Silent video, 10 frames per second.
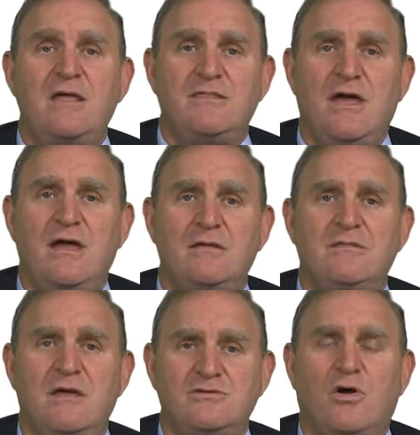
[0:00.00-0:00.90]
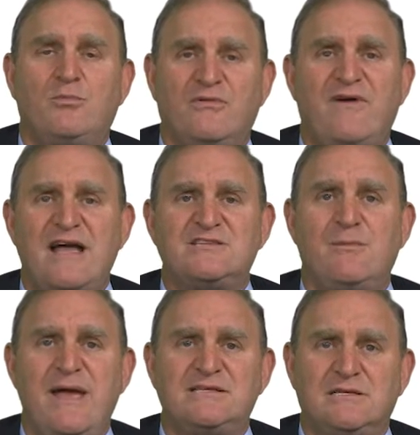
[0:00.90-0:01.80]
the, the Dole Proviso
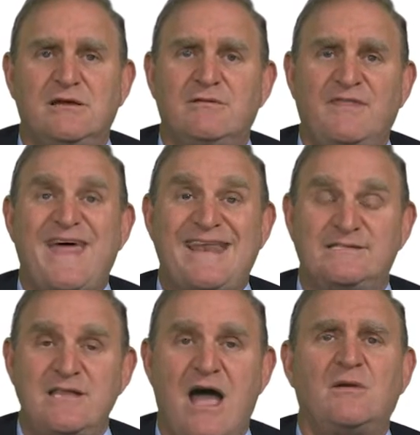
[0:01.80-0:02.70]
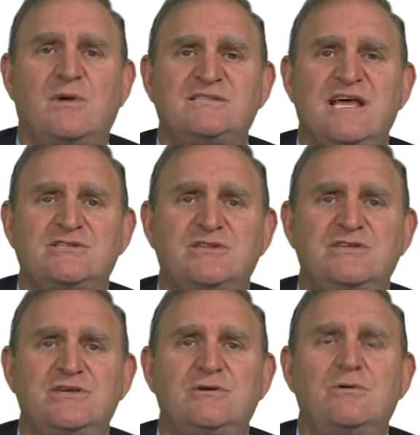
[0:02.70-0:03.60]
makes clear that that is not what Section
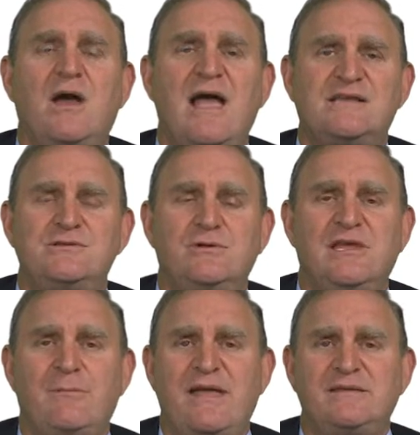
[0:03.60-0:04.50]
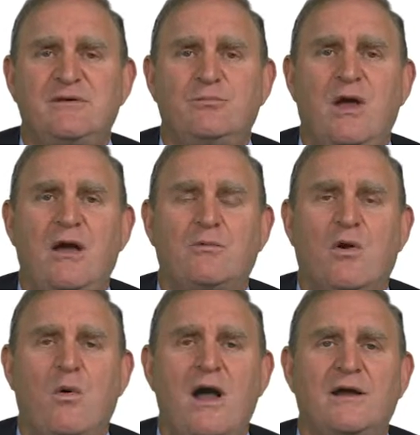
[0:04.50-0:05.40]
2, as newly amended, uh,
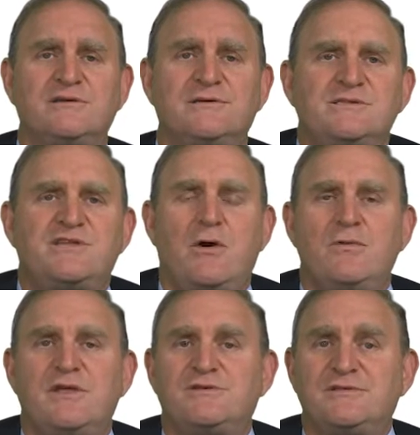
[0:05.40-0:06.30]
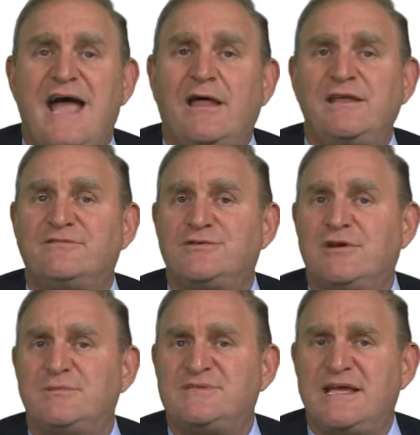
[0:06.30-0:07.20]
requires. So the totality of
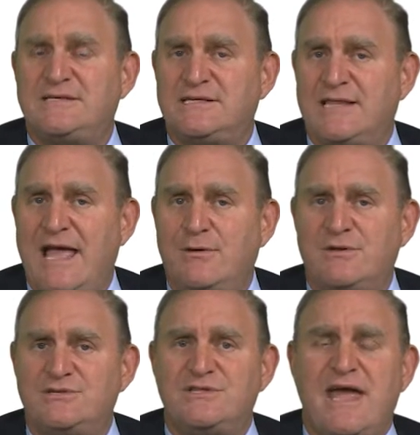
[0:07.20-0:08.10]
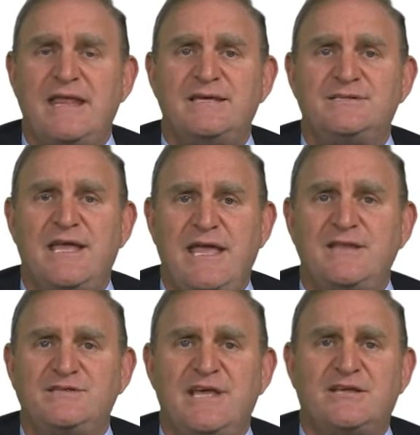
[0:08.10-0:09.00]
circumstances language that is
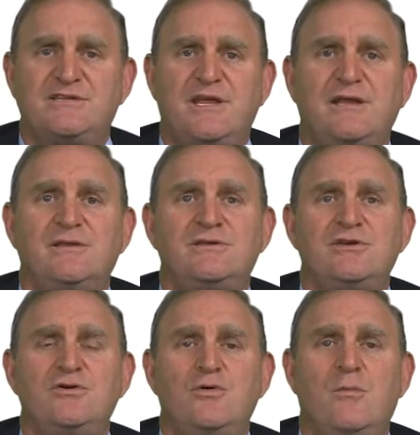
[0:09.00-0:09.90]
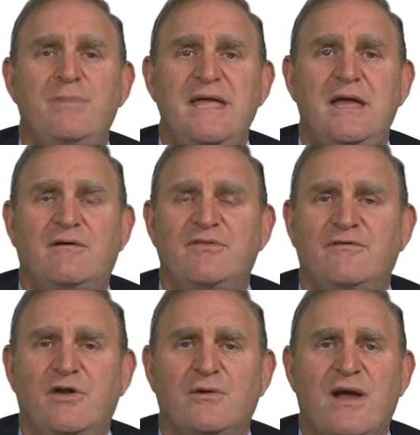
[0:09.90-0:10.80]
in Section 2B of the
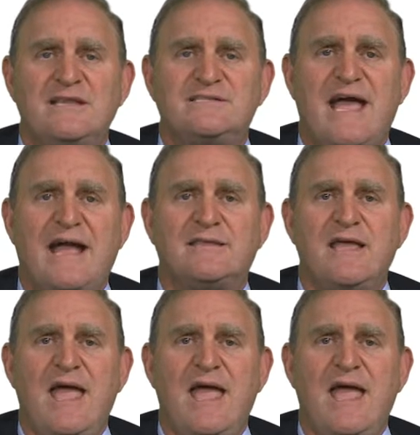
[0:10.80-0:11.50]
Voting Rights Act